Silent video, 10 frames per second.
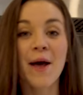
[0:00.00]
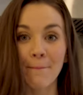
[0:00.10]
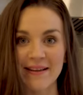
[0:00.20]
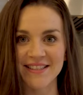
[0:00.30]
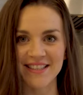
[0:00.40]

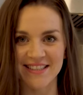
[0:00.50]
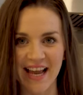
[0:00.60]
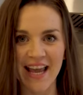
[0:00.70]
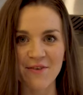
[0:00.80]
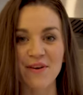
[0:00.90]
But
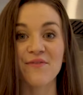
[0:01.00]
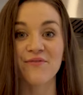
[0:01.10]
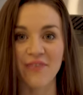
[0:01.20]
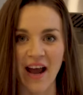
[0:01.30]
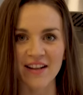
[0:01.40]
today we
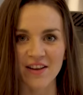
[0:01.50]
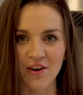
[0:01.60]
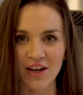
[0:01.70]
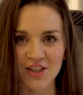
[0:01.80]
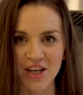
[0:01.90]
finally
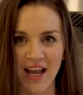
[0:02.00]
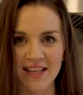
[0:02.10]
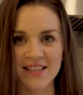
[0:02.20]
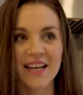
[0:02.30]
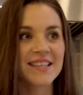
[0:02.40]
got a
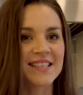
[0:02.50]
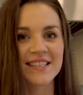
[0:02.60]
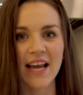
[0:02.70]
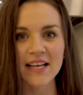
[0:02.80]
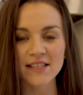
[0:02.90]
chance to
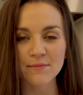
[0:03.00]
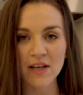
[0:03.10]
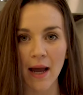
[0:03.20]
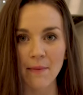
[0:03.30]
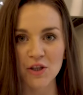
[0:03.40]
take some
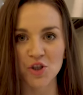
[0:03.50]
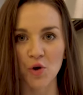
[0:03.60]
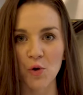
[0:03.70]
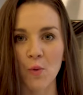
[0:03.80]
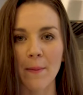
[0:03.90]
time and show
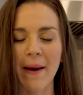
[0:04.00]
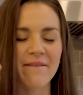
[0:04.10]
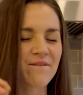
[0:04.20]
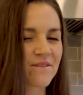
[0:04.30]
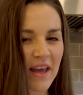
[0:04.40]
you one of my
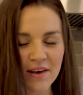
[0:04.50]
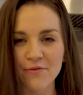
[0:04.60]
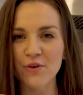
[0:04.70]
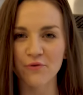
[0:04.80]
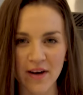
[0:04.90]

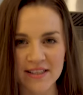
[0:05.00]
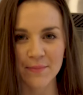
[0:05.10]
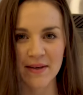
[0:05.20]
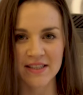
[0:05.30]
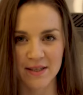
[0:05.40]
favorite
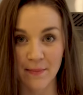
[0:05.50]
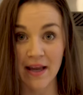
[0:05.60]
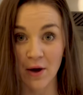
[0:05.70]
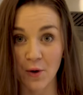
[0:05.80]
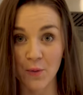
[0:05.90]
recipes to
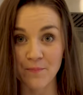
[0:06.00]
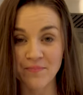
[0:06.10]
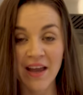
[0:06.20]
make at home.